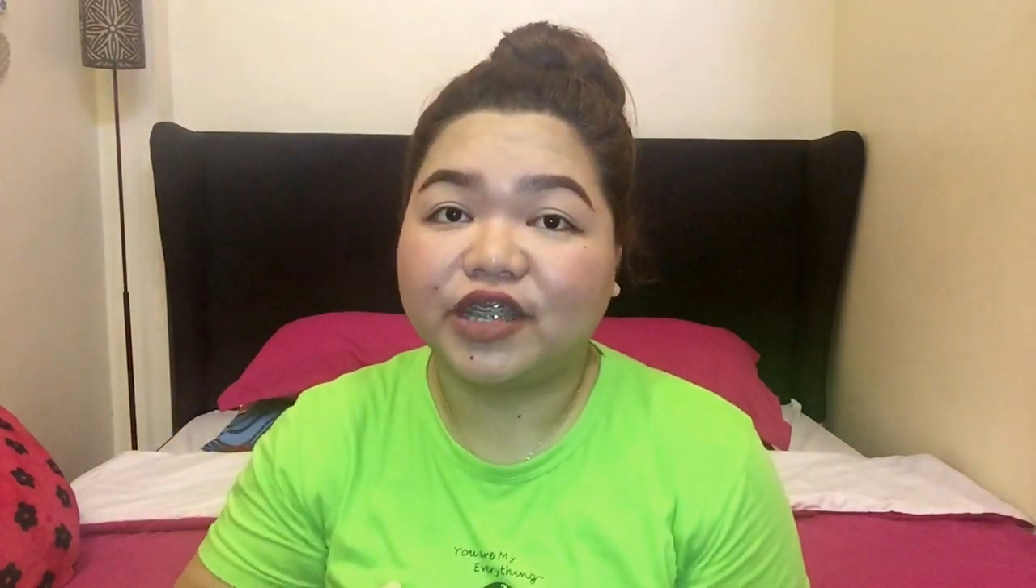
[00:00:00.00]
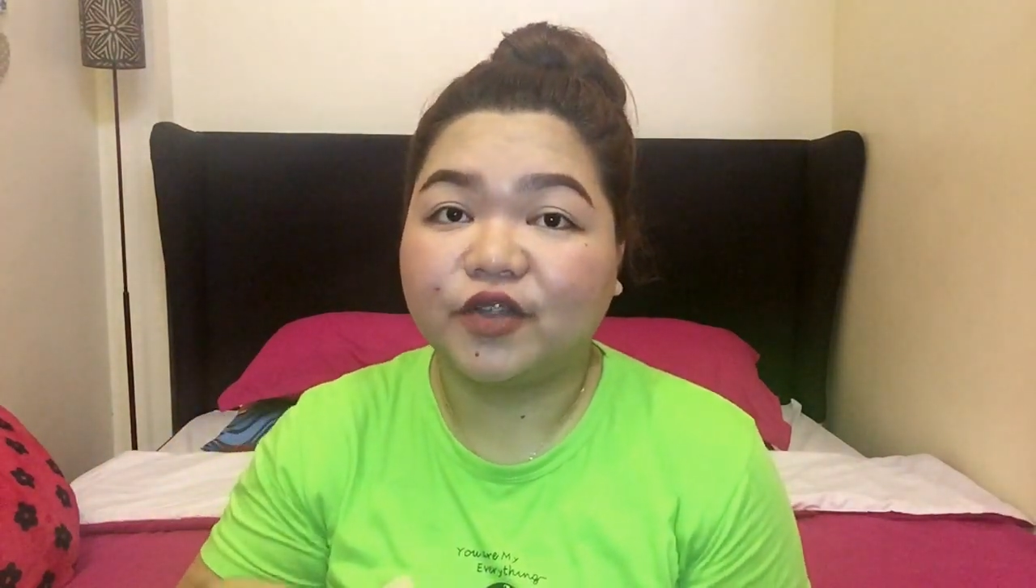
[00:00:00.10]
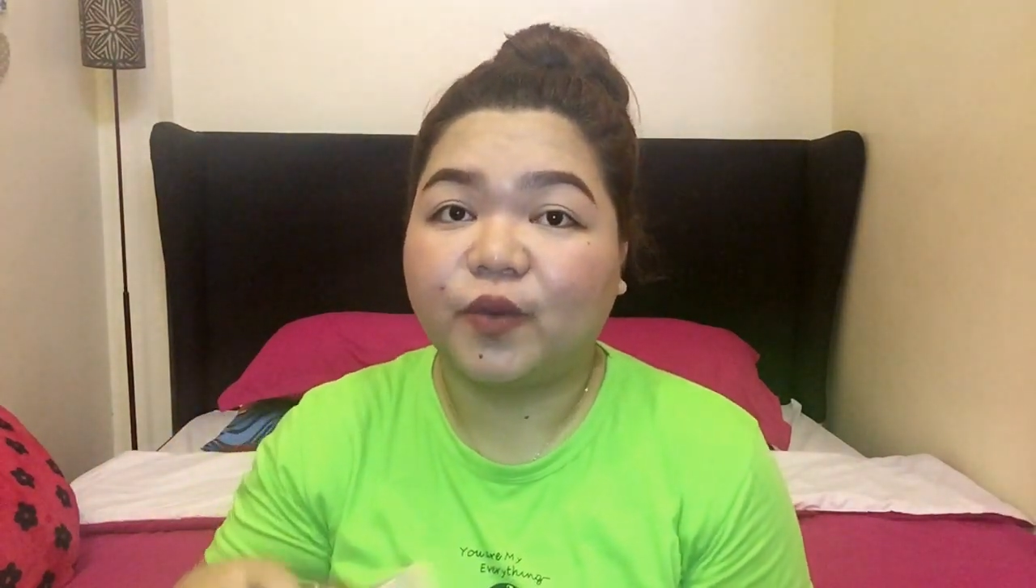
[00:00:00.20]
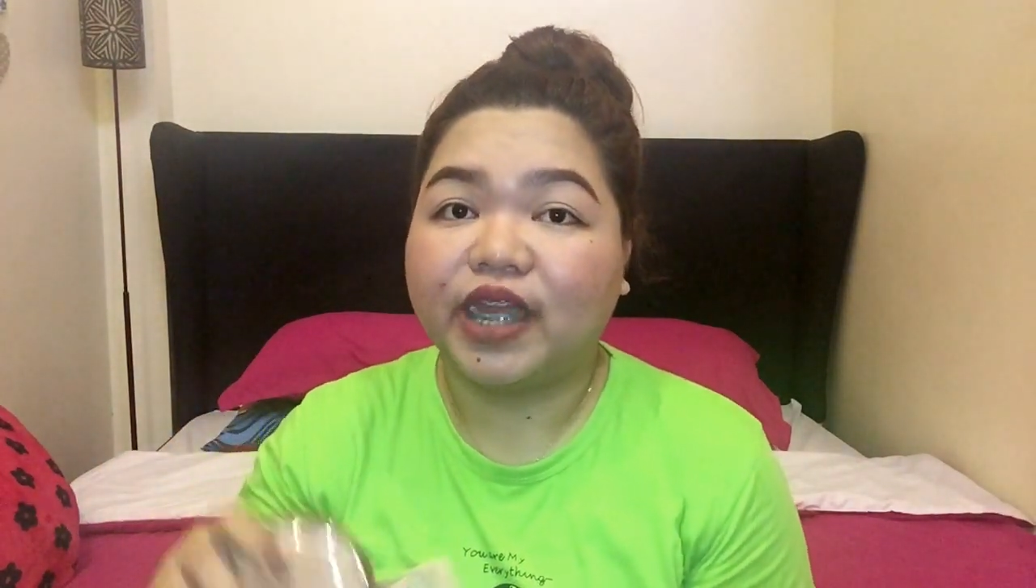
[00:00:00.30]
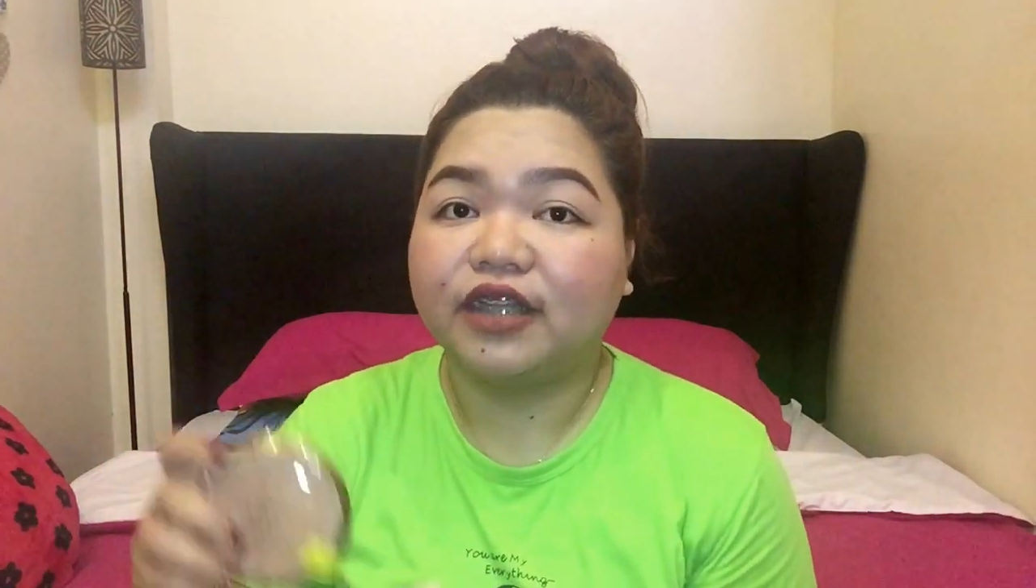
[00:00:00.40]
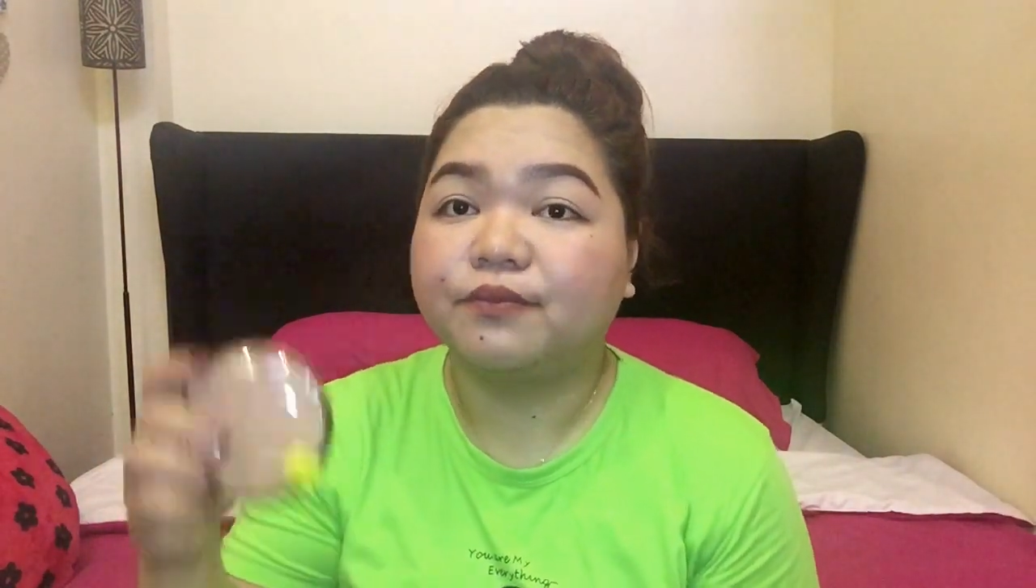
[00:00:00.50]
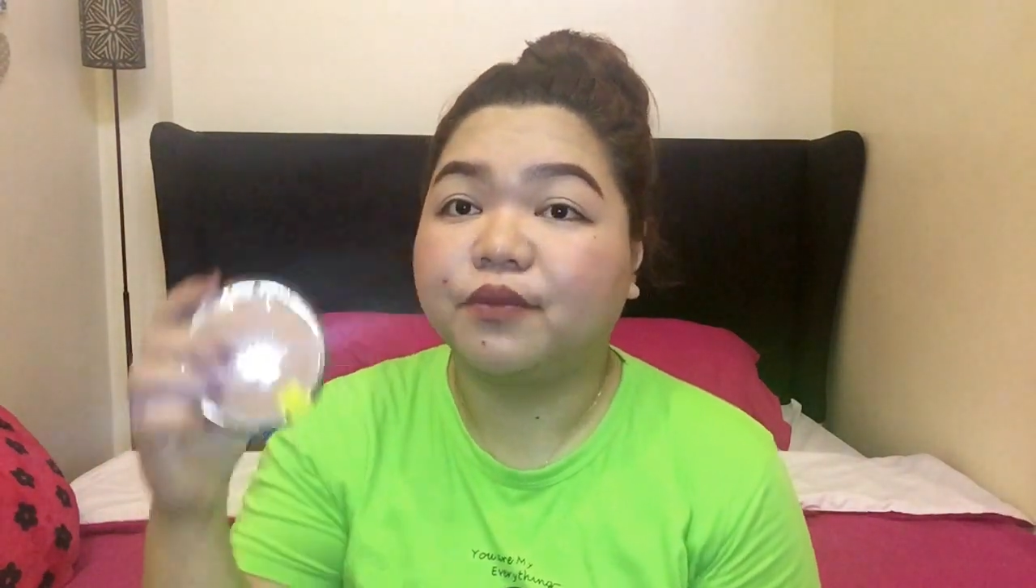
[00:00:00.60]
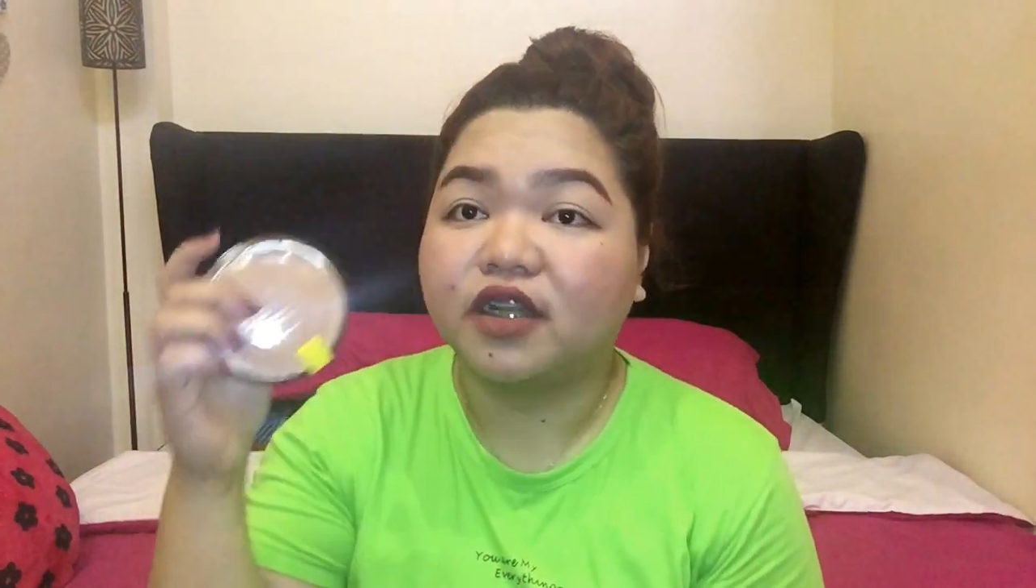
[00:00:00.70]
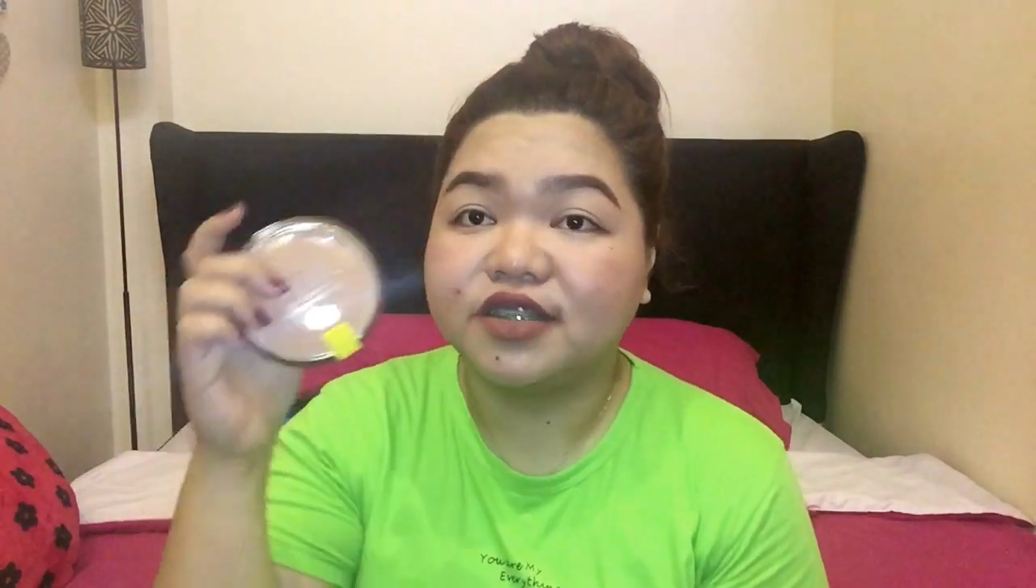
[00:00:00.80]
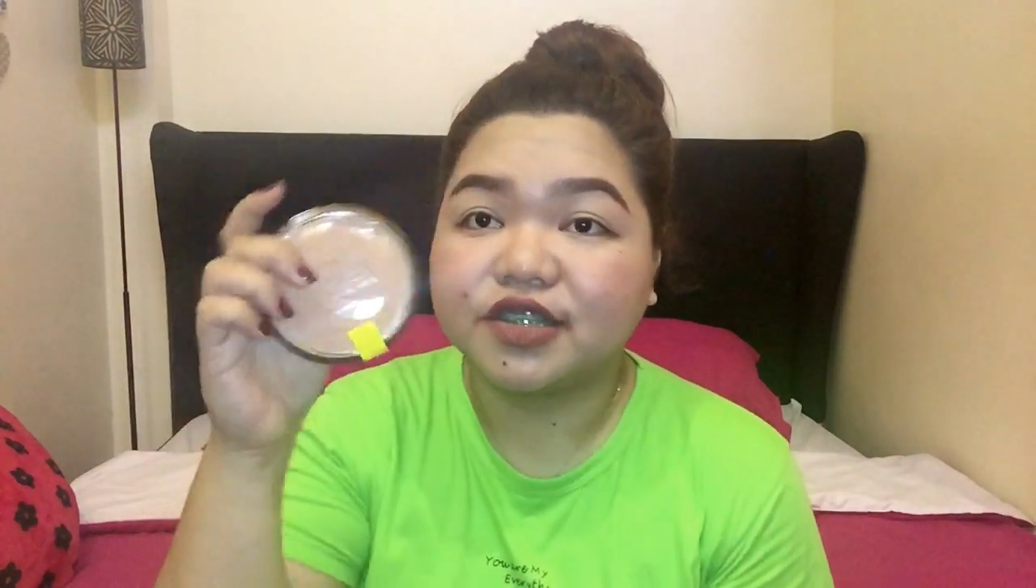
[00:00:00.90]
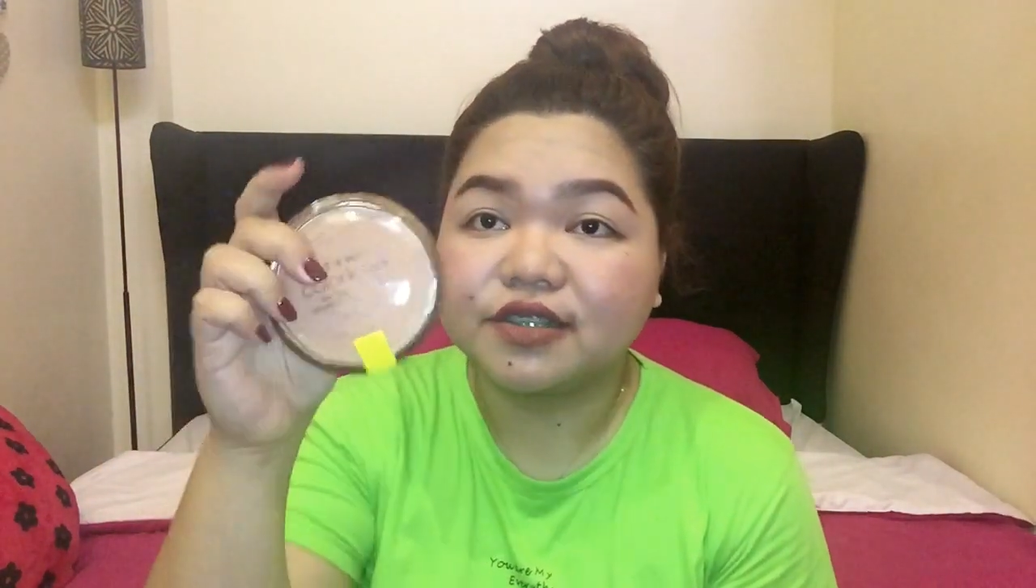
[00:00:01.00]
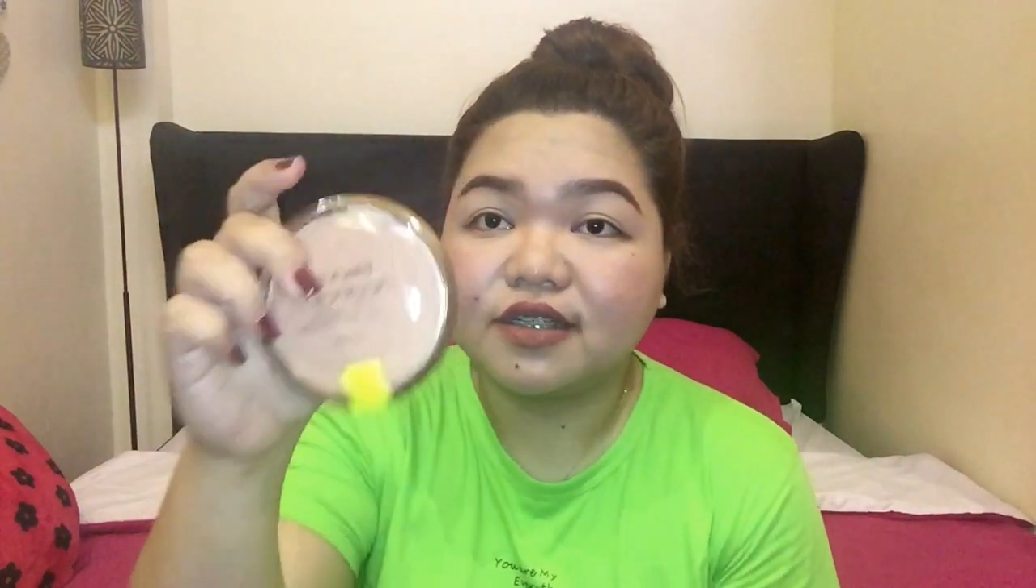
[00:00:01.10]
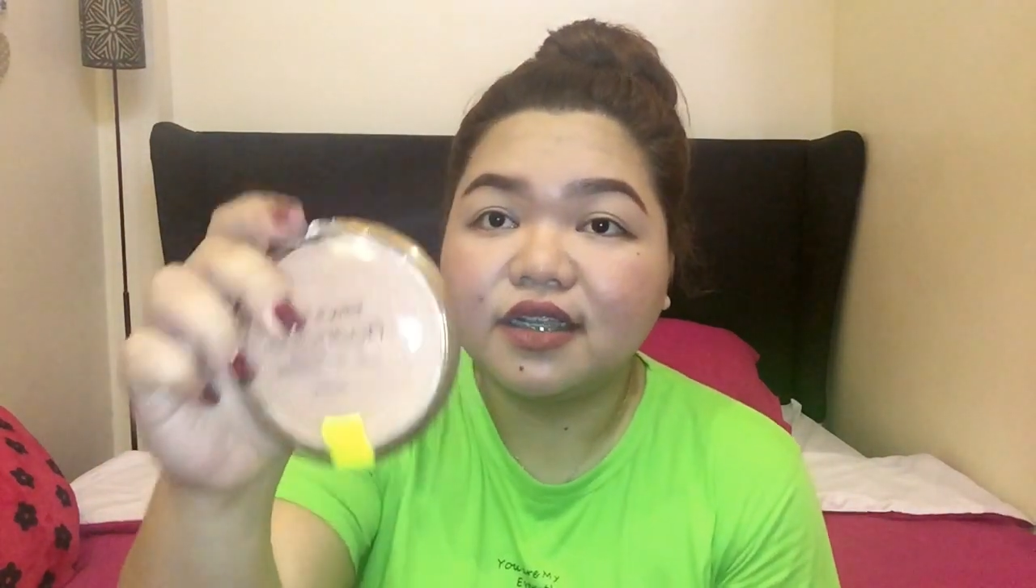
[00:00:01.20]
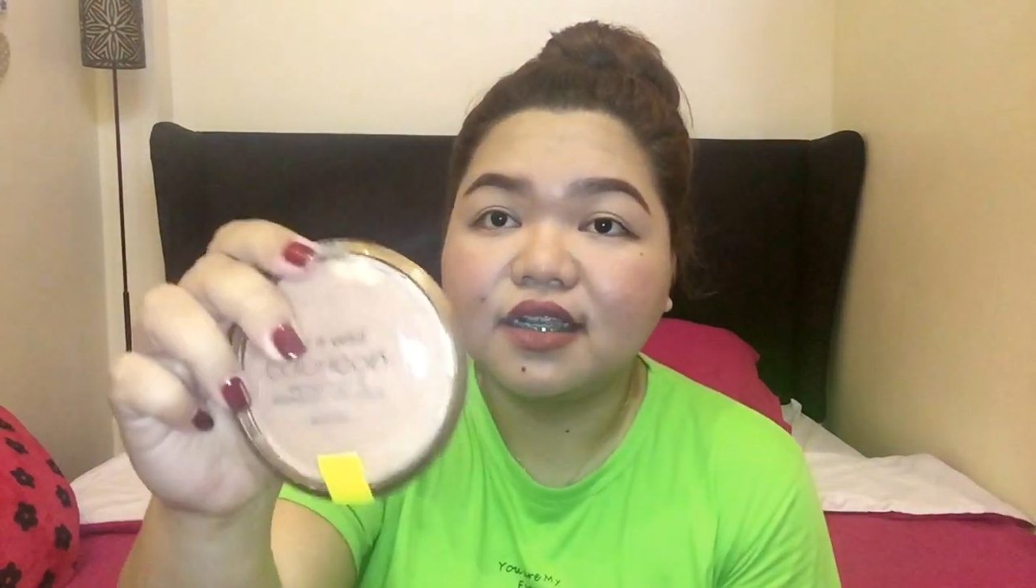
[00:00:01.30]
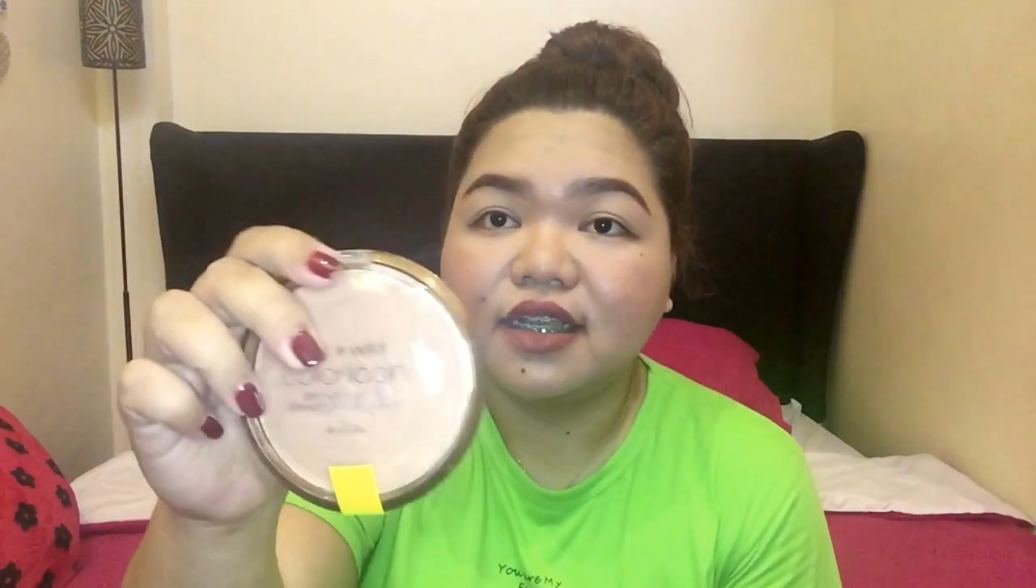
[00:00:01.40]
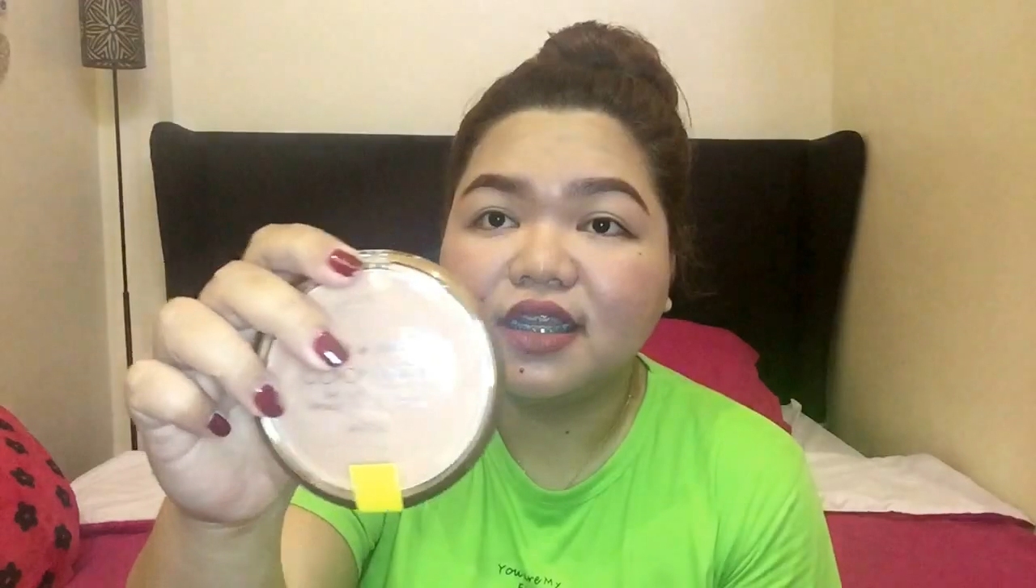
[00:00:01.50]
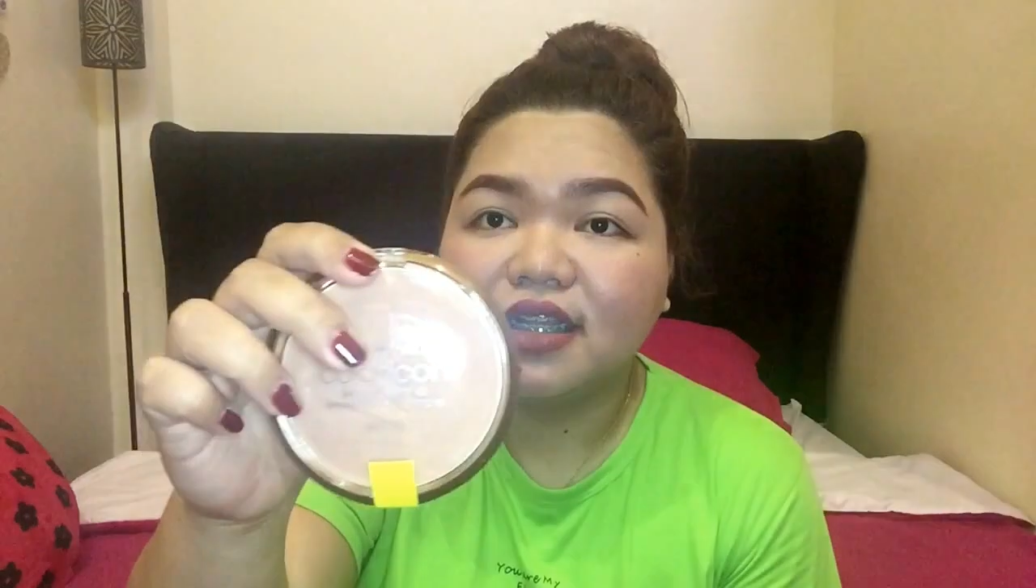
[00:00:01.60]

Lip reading: and wild bronzer.